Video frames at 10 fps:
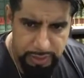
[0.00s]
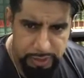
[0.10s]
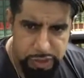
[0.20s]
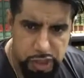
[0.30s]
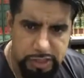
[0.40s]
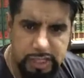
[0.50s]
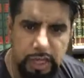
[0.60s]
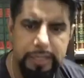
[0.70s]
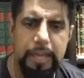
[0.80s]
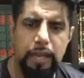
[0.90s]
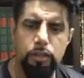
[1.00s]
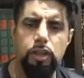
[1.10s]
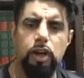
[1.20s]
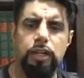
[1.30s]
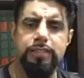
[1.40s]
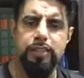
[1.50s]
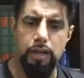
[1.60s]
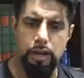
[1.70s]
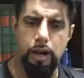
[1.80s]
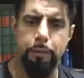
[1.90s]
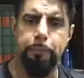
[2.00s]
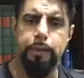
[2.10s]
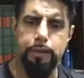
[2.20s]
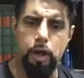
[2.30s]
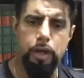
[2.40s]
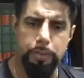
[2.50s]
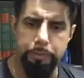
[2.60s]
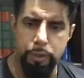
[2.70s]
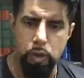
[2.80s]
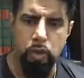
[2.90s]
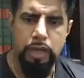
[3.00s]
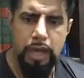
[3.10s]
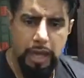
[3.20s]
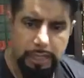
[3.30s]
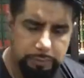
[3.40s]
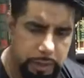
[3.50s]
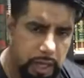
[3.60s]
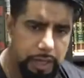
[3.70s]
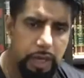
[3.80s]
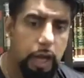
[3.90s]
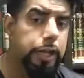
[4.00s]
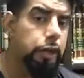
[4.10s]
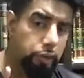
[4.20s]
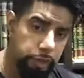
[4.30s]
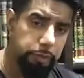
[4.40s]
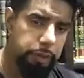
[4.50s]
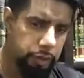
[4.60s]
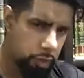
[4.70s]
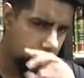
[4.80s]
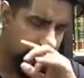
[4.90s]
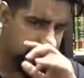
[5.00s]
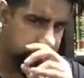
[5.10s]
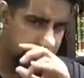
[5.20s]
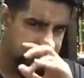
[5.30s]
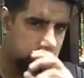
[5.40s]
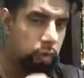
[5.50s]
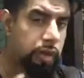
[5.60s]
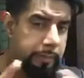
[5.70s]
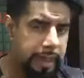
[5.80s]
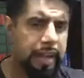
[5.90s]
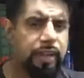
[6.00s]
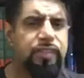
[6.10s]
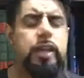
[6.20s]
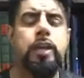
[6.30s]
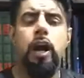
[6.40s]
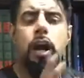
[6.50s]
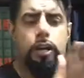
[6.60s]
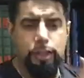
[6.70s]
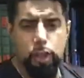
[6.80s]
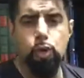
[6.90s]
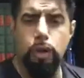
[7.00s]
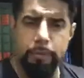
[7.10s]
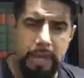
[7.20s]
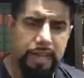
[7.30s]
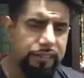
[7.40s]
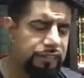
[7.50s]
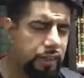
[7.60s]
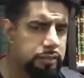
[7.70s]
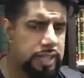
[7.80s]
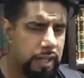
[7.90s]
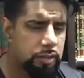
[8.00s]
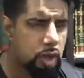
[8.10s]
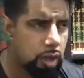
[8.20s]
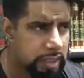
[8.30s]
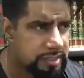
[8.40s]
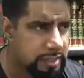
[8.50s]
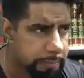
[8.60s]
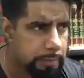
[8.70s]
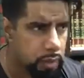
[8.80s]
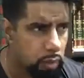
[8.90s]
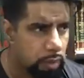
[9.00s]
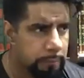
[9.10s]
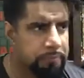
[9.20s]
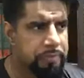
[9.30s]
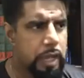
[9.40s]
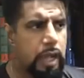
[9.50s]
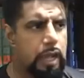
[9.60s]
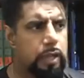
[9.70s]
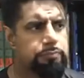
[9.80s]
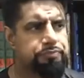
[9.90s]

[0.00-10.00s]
Just like alcohol is haram but not impure. Adam Khan, I agree with you, and many ulama have. Other ulama have felt alcohol is impure. Um,